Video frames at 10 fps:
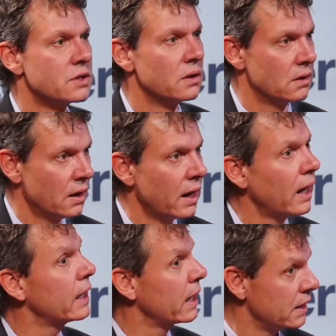
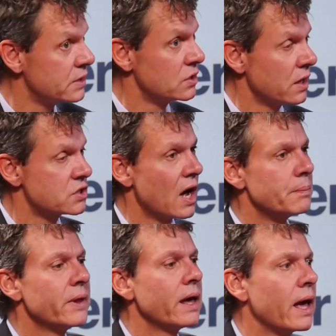
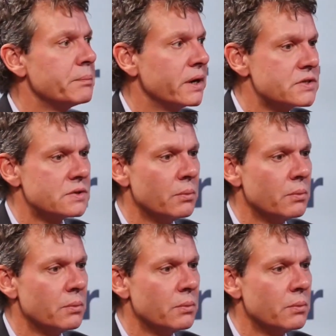nonstop, but it's the